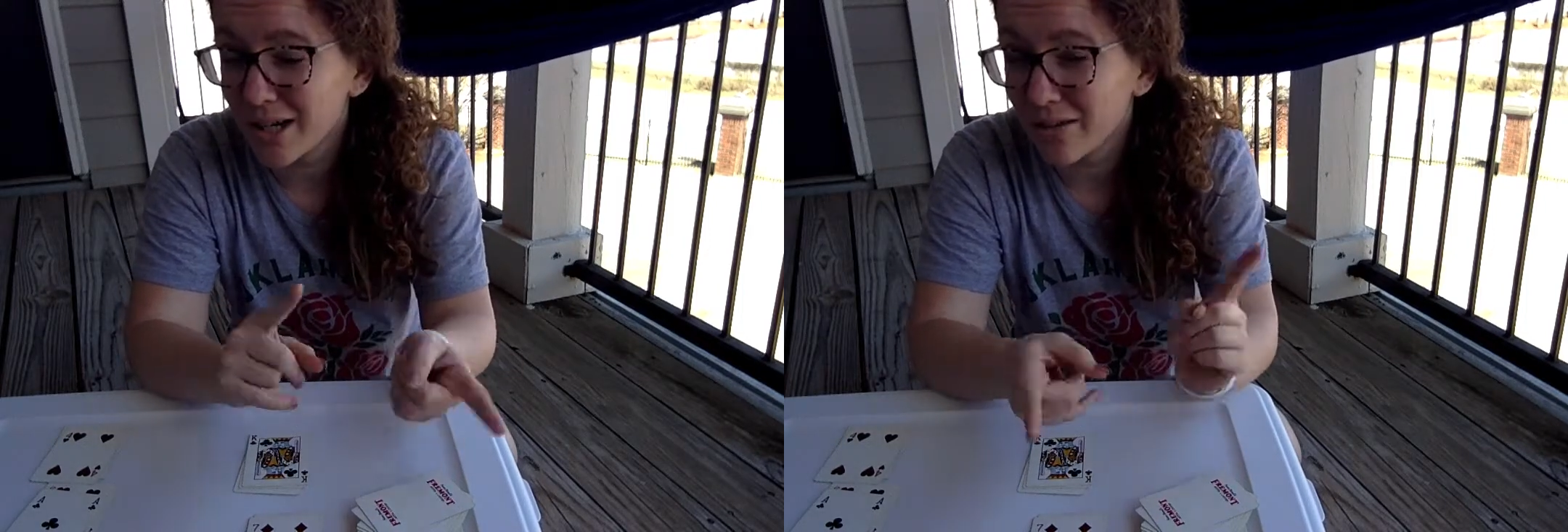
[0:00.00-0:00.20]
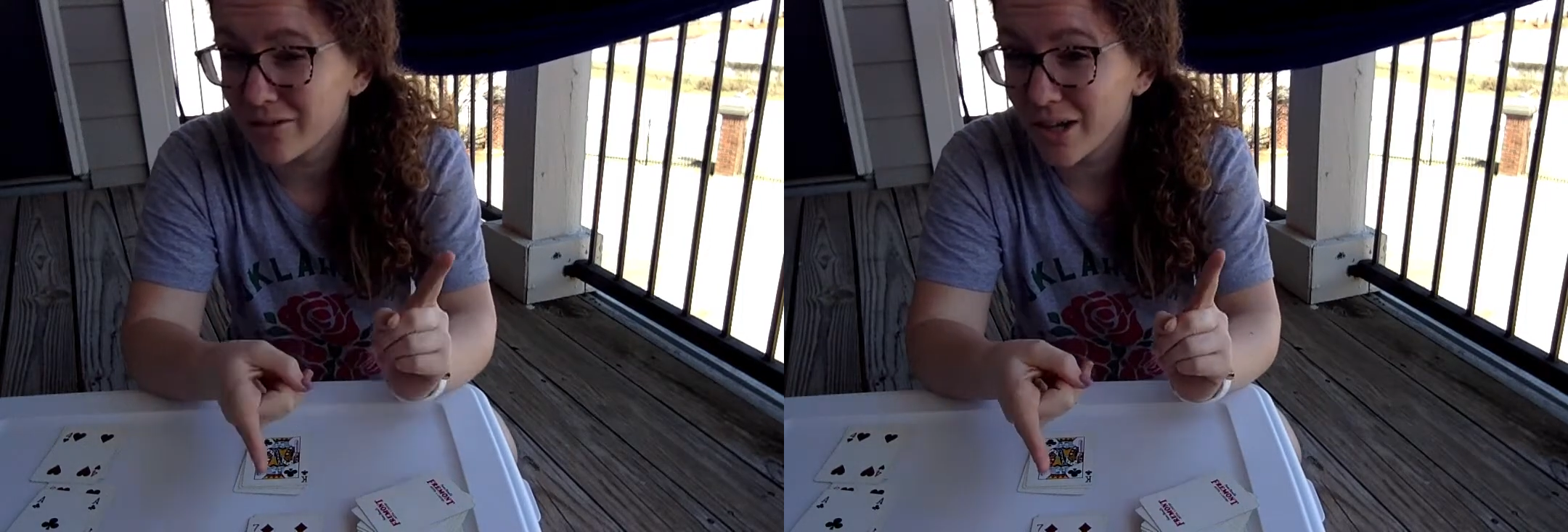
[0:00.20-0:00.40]

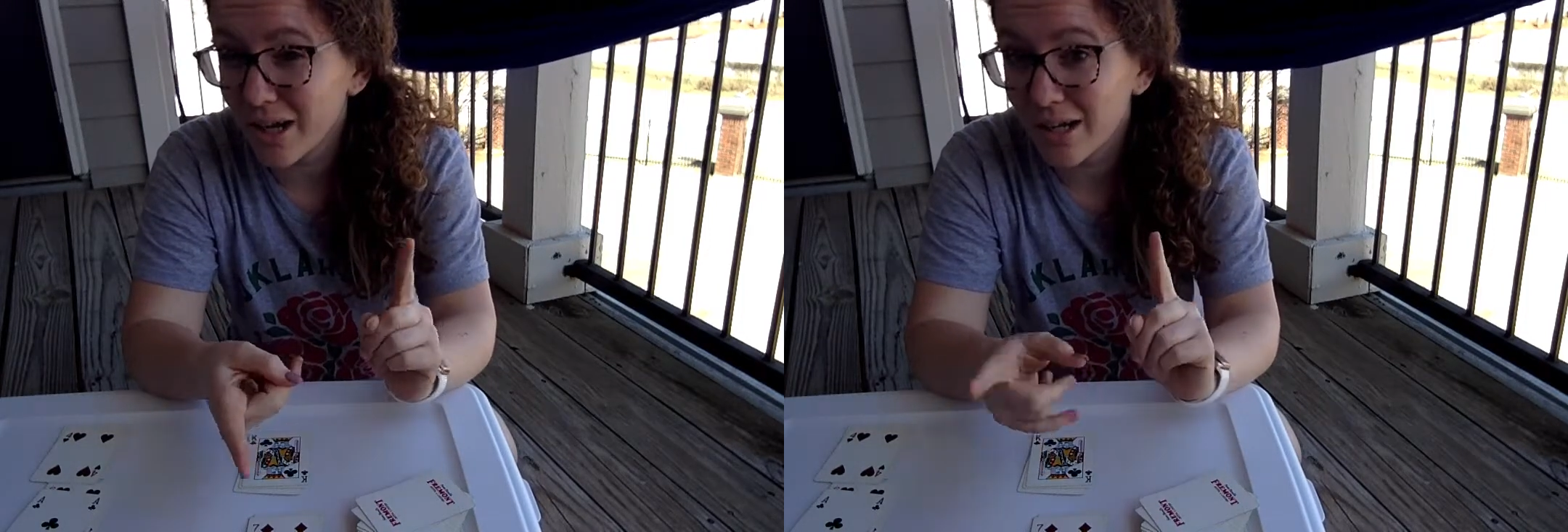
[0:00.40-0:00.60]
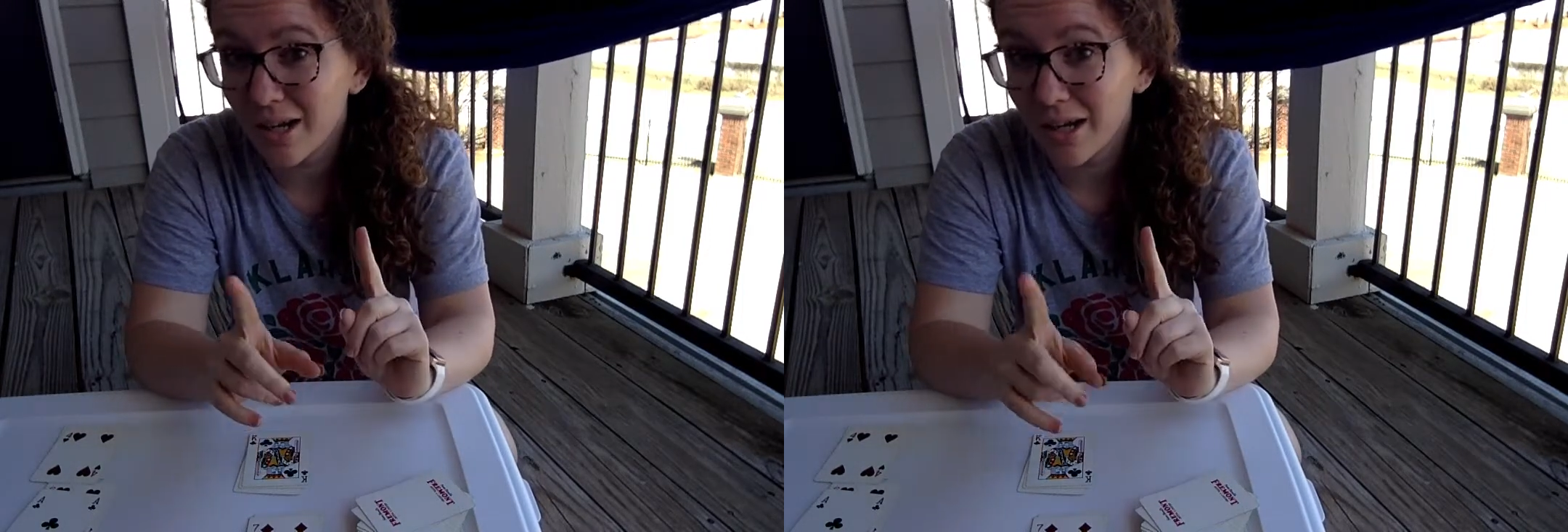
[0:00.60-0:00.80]
If
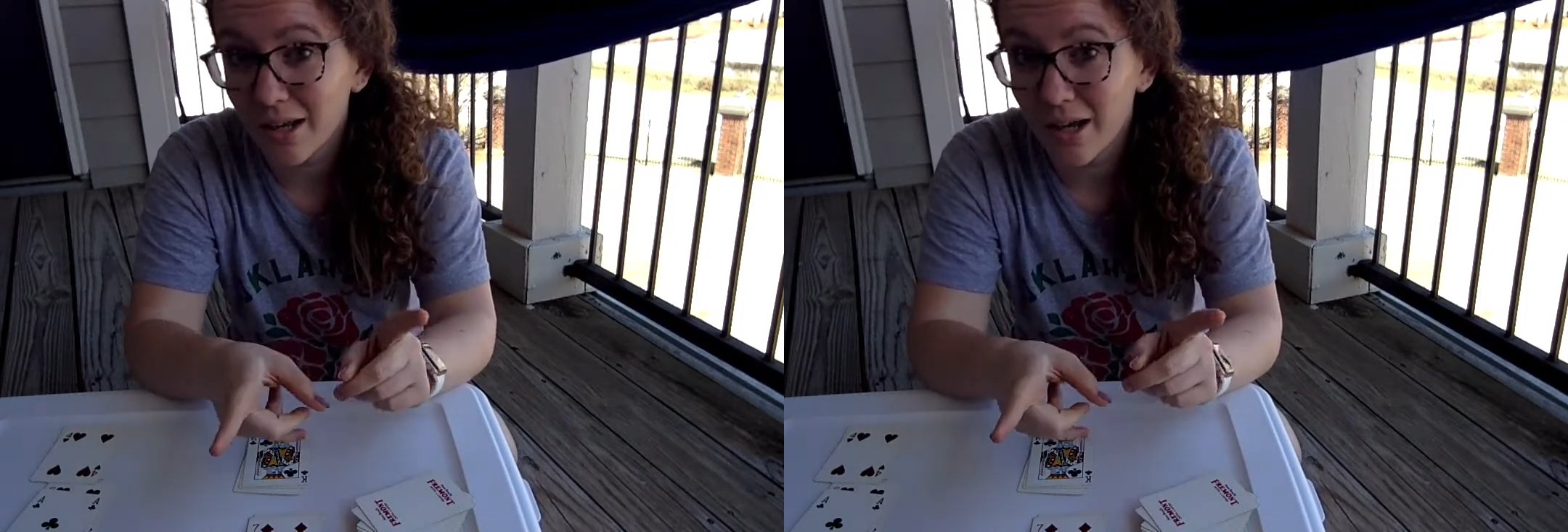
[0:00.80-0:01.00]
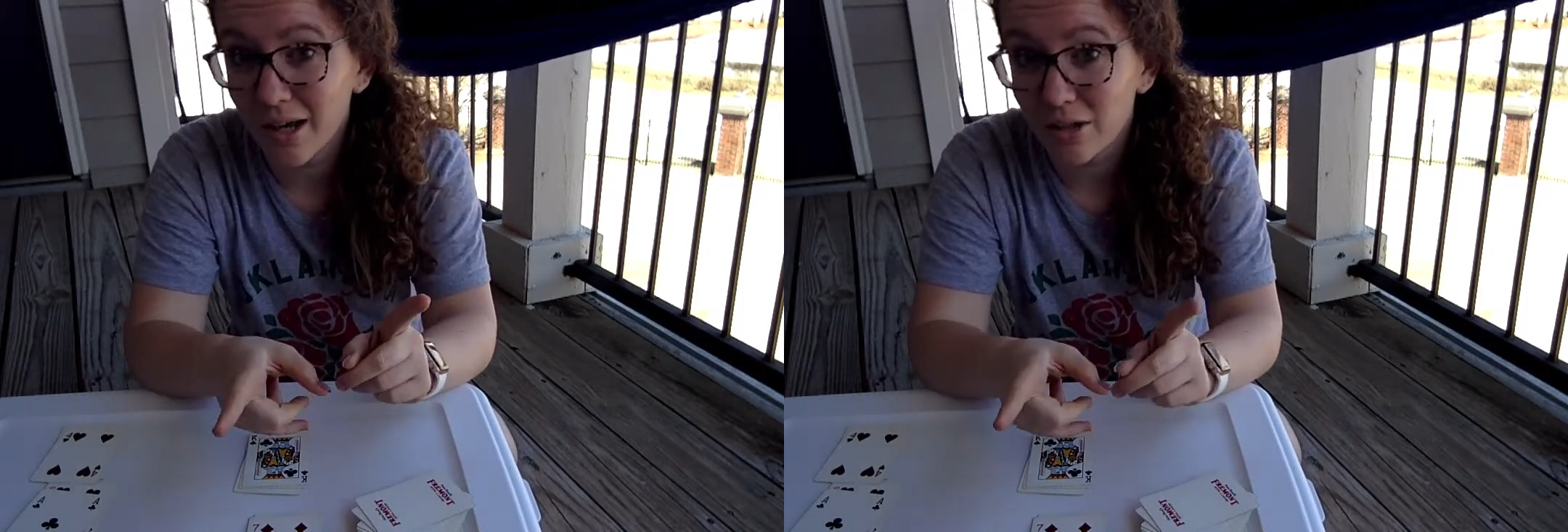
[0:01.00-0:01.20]
not,
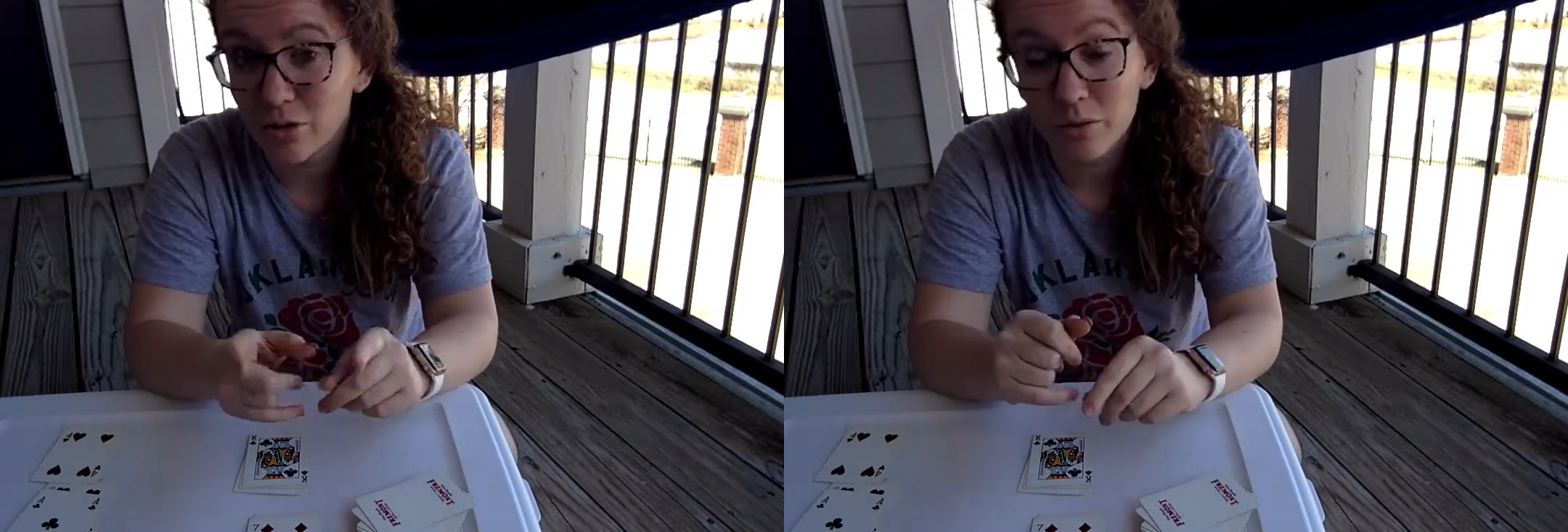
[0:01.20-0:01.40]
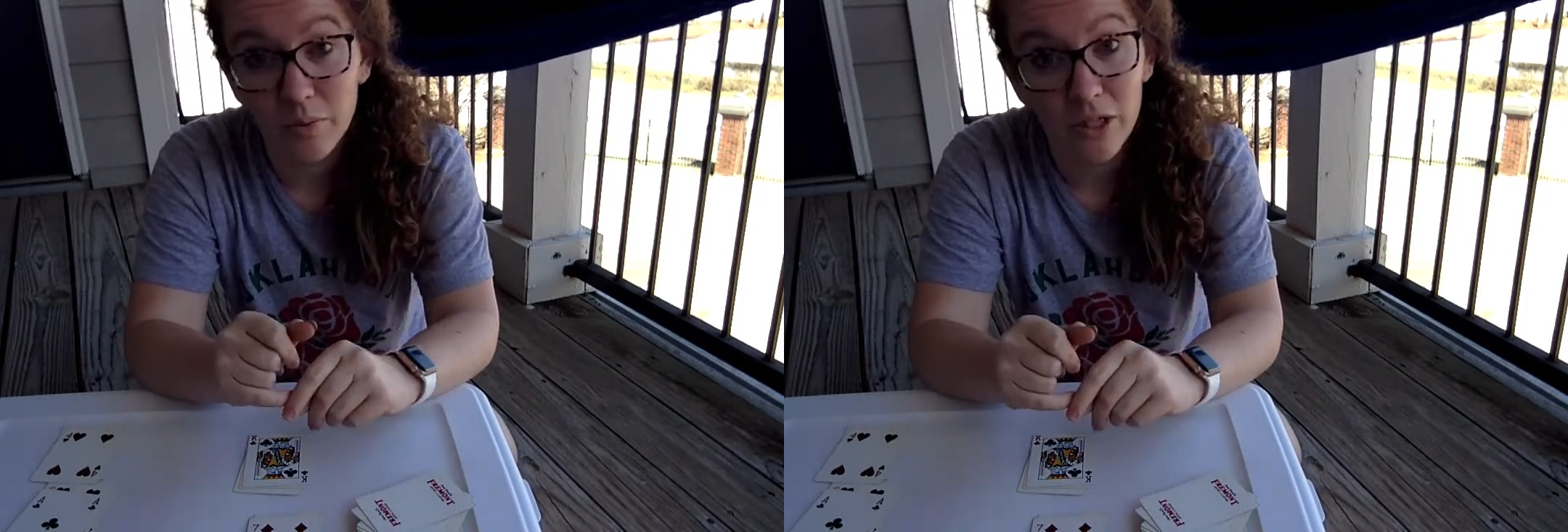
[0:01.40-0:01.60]
and you would be